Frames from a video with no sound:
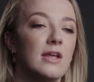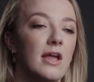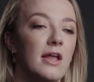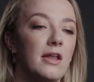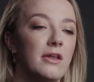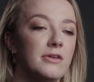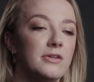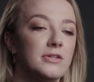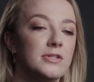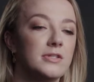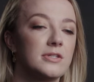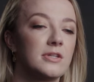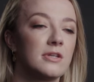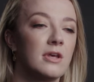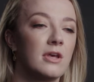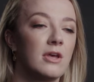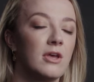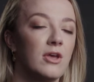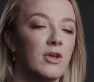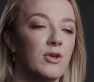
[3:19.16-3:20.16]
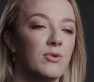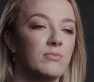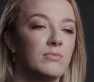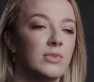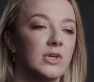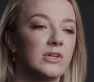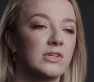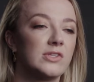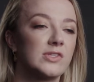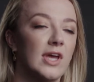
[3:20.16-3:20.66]
And
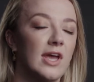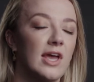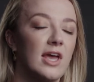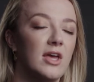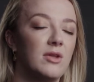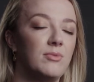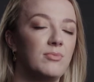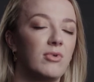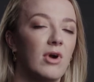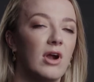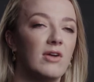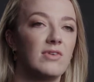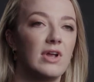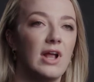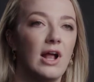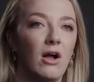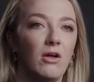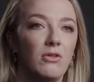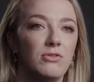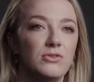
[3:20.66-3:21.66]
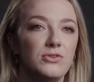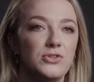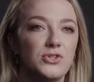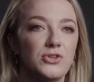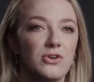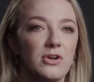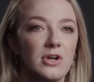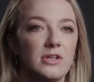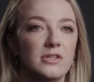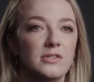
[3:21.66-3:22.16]
because I had private health
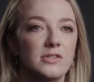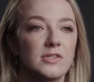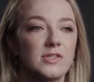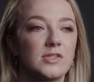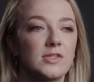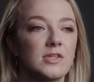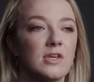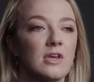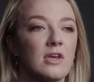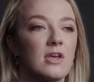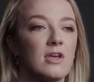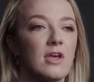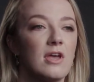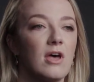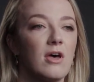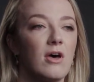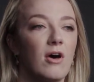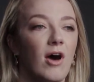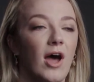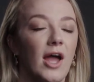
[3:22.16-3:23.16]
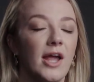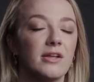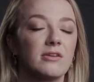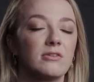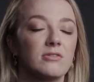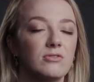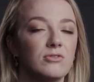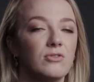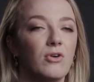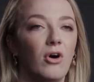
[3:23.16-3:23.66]
insurance, I
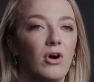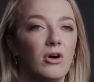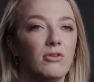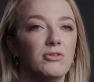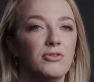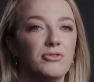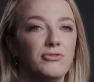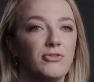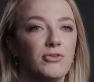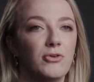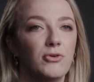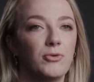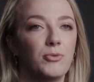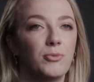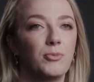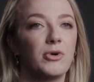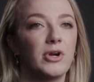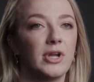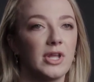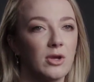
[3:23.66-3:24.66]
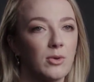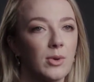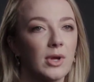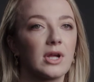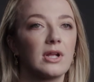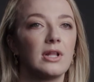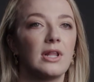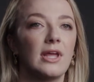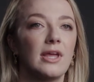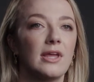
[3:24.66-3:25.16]
got a referral pretty
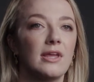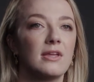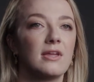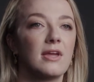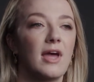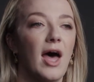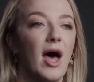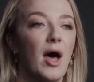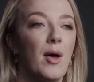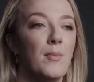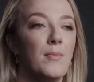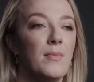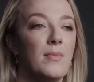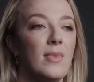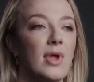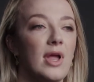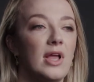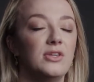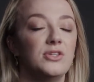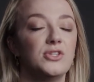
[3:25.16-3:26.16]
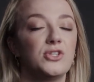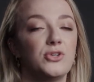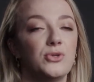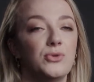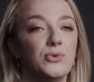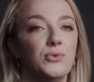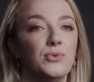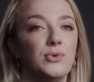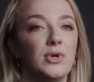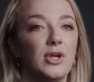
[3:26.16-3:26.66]
quickly and
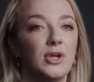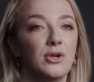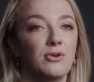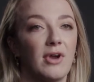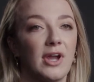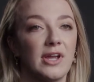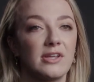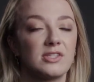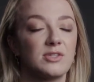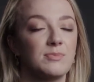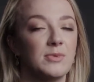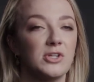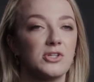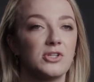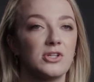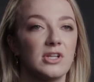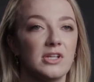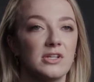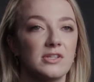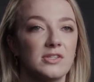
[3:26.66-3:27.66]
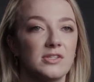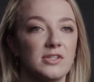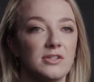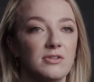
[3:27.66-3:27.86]
to a great specialist